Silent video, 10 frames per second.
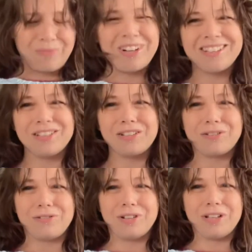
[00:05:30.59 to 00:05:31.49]
I mean, it's
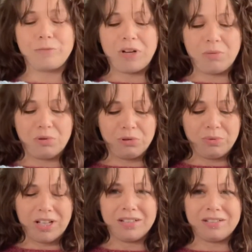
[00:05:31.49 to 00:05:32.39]
acrylic bamboo
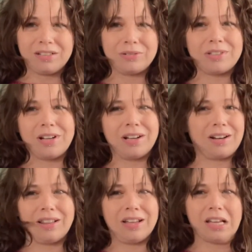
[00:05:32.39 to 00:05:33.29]
blend, so it's not
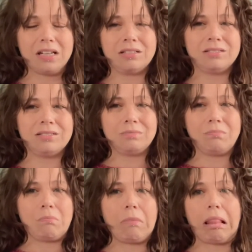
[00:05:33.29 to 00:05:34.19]
gonna like
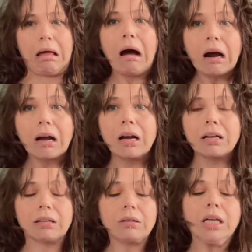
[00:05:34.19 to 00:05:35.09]
block
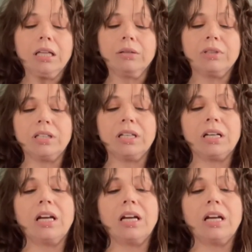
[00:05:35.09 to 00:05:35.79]
the way that we think.